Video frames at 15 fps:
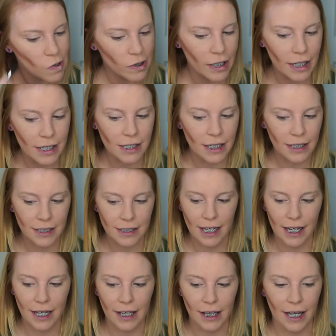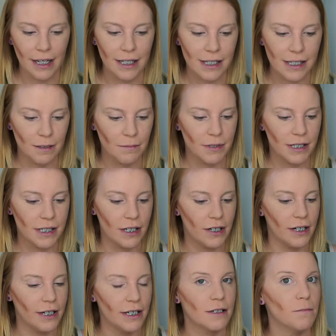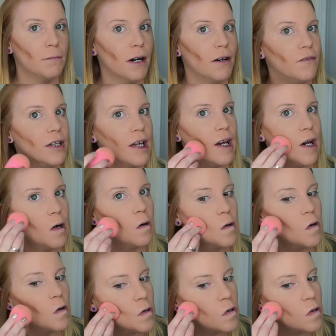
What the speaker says: That's going to take like some serious buffing out.